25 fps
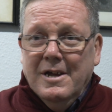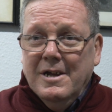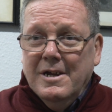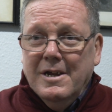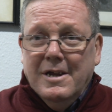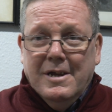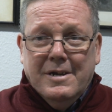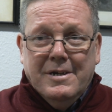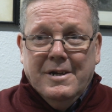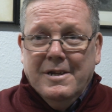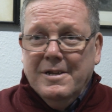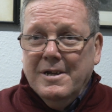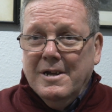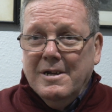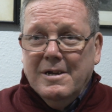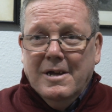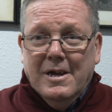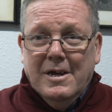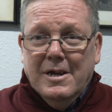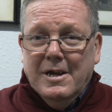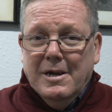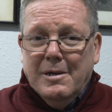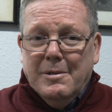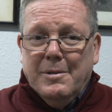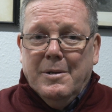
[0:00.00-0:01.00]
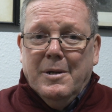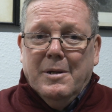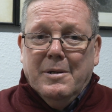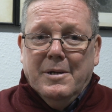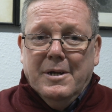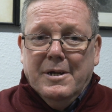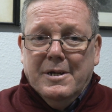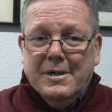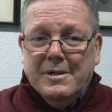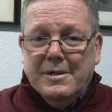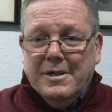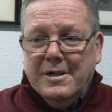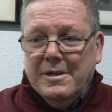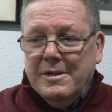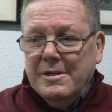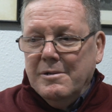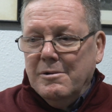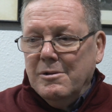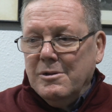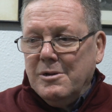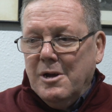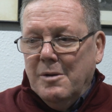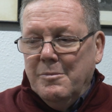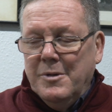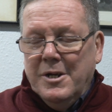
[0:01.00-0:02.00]
and he'll
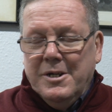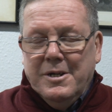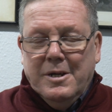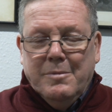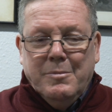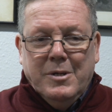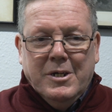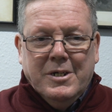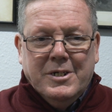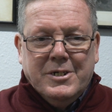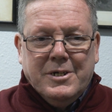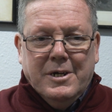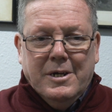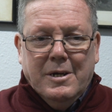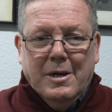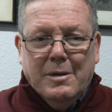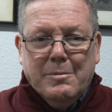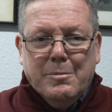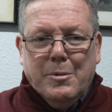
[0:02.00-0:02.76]
come into me and say,